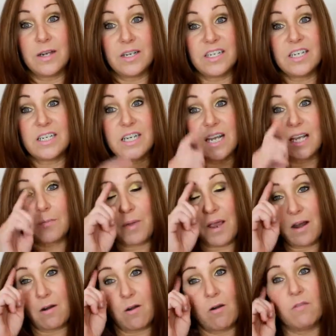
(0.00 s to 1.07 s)
And I did take a
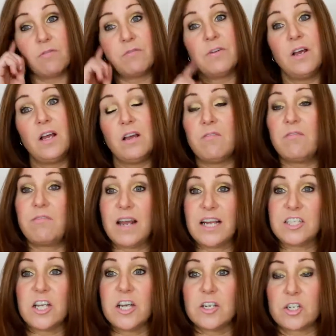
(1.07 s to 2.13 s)
pair of
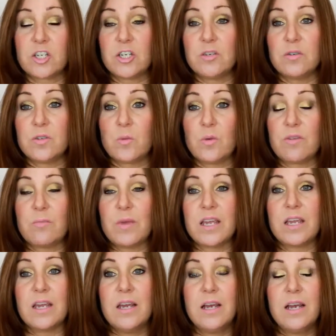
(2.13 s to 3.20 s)
flatter shoes with
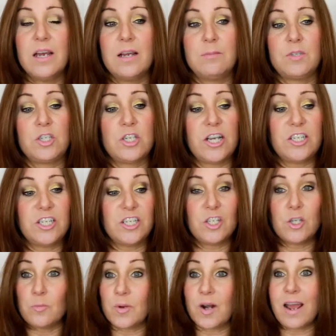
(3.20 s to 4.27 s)
me to change
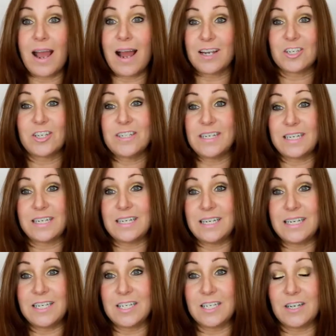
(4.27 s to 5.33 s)
into, but I actually didn't
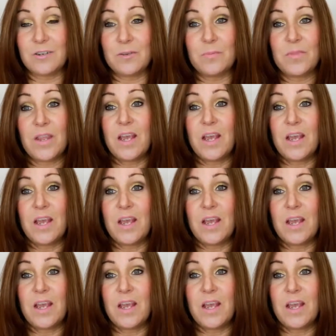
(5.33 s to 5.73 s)
need to.